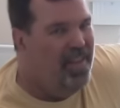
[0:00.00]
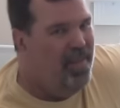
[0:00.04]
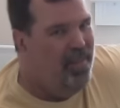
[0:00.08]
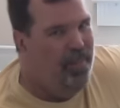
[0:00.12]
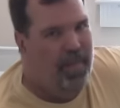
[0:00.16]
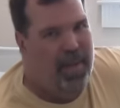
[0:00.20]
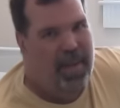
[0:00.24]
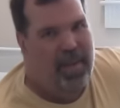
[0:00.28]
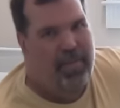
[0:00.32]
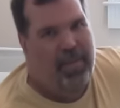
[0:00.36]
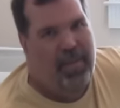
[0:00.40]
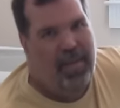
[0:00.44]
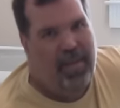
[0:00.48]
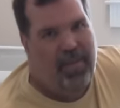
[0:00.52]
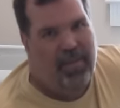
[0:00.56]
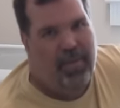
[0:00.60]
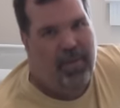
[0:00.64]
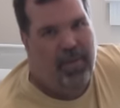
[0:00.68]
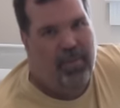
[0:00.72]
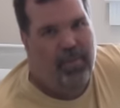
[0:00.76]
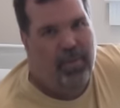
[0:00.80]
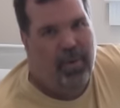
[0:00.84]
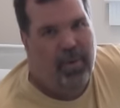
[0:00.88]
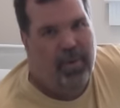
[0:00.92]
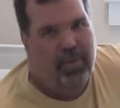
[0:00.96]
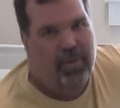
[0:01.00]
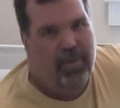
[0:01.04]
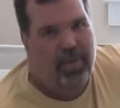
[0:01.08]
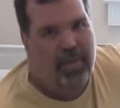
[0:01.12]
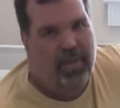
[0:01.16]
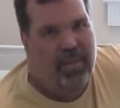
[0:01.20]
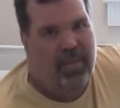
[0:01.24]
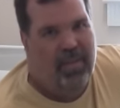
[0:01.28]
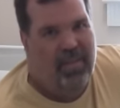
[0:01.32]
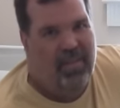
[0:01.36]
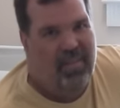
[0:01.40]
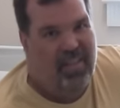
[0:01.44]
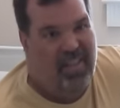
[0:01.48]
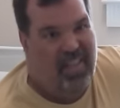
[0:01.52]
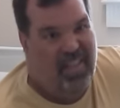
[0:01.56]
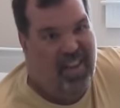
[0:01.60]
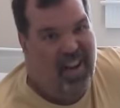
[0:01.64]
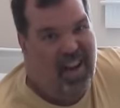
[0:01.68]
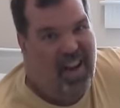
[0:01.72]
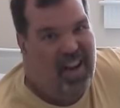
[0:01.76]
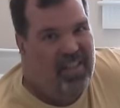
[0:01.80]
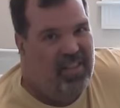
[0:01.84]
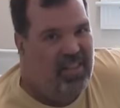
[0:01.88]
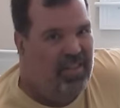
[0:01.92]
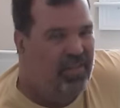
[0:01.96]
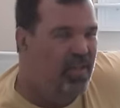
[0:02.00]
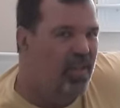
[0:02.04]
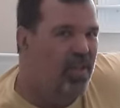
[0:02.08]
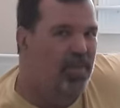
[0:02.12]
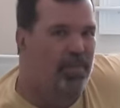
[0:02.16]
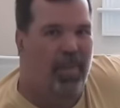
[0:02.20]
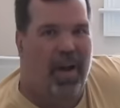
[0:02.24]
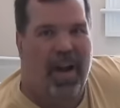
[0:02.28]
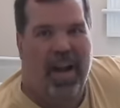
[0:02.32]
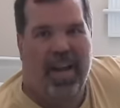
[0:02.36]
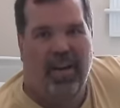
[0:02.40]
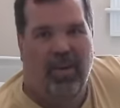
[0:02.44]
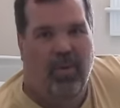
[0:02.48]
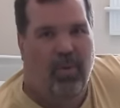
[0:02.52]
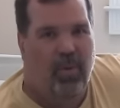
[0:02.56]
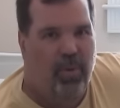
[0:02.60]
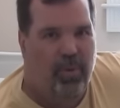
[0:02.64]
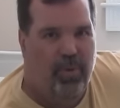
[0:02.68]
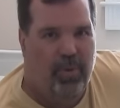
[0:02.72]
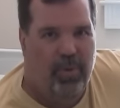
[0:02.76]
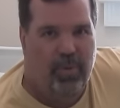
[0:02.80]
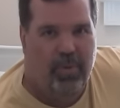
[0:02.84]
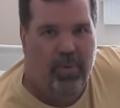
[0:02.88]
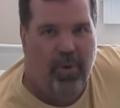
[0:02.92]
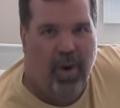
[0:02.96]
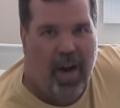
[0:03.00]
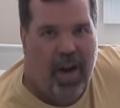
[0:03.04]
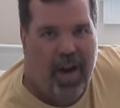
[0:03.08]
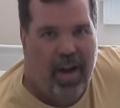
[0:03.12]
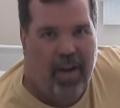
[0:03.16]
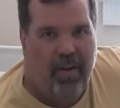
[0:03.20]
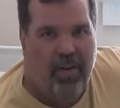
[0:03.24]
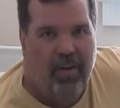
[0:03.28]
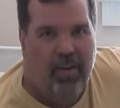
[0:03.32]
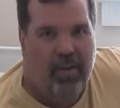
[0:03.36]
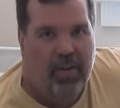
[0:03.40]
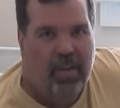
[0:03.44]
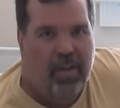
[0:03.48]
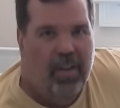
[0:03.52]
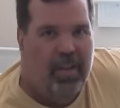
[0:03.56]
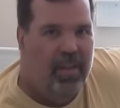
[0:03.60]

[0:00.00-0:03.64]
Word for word: maybe even approaching the cost of just buying a whole new dryer.